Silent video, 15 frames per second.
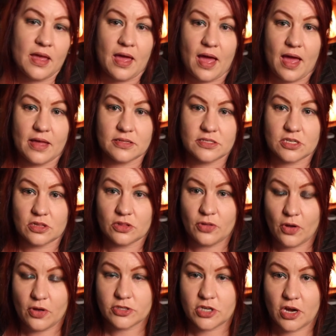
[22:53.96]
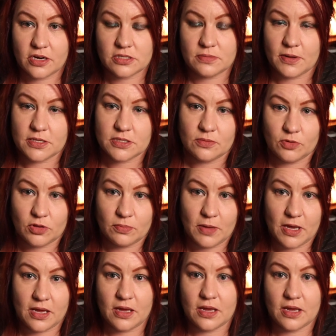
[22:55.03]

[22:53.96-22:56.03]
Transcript: and to learn Chinese medicine with me.